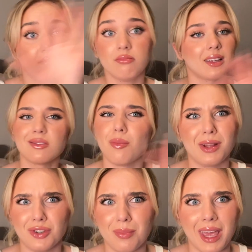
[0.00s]
That's not my
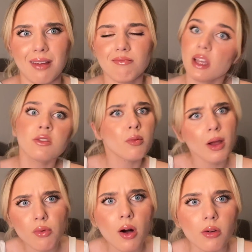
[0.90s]
job here. That's not
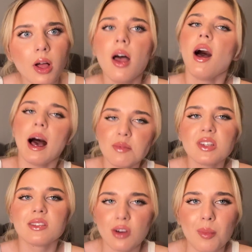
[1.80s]
my role. I'm just
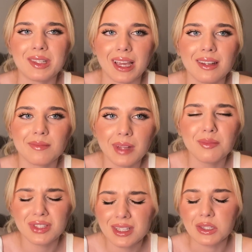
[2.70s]
here to commentate. I'm
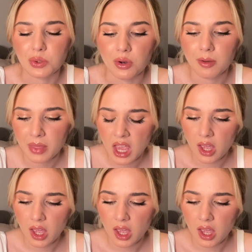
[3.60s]
just here to talk.